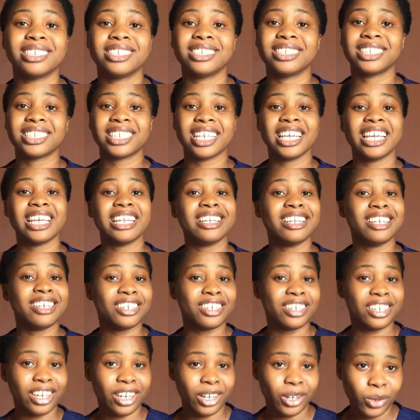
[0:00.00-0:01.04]
the skin
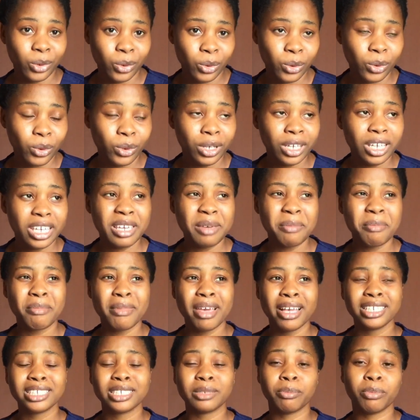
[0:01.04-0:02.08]
yellow. It
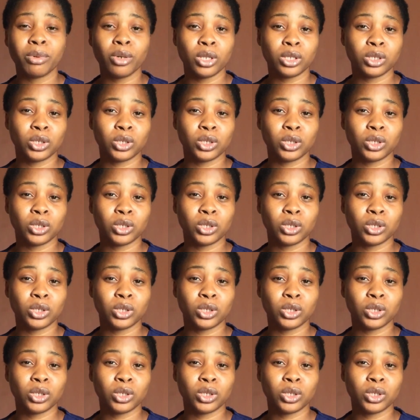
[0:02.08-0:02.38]
makes blood